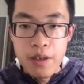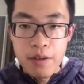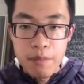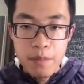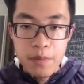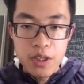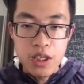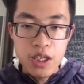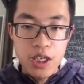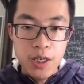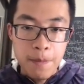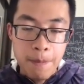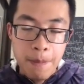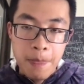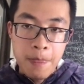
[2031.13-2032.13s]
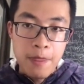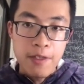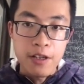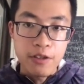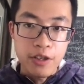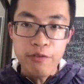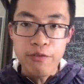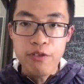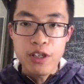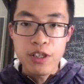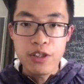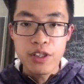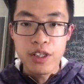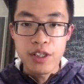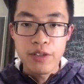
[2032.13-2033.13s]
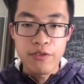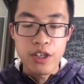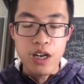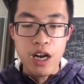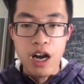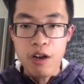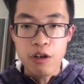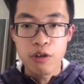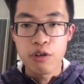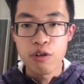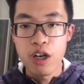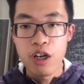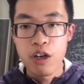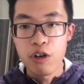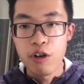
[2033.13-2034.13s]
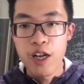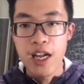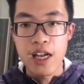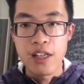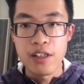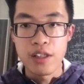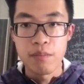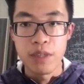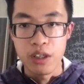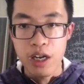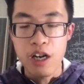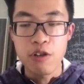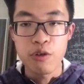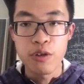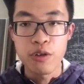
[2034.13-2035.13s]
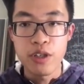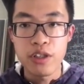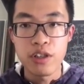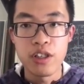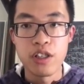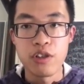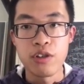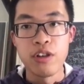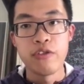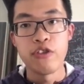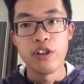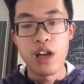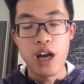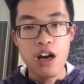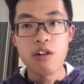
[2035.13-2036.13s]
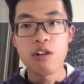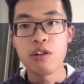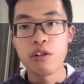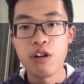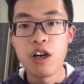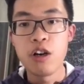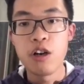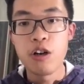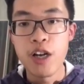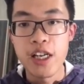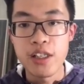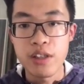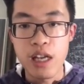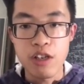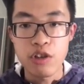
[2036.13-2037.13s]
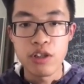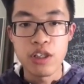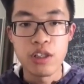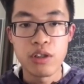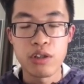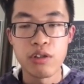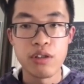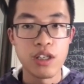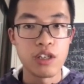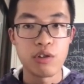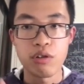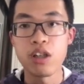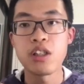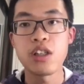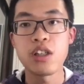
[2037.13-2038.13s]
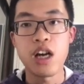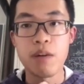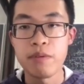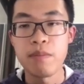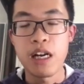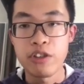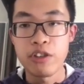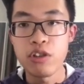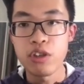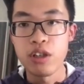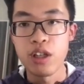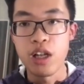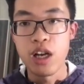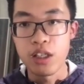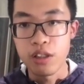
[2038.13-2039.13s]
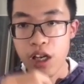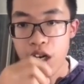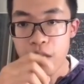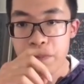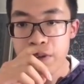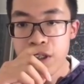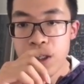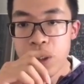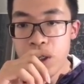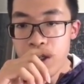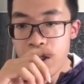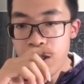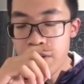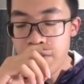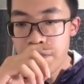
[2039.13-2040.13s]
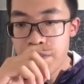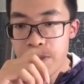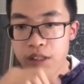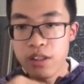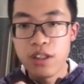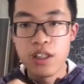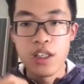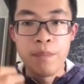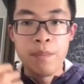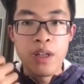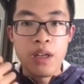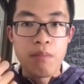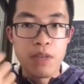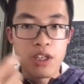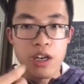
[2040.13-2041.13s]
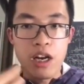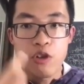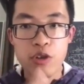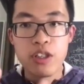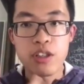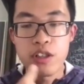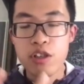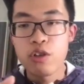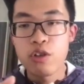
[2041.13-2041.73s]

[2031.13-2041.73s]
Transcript: The difference of the IOQAOA and the Monte research, for the IOQAOA, it's actually do the joint optimization on top, but Monte research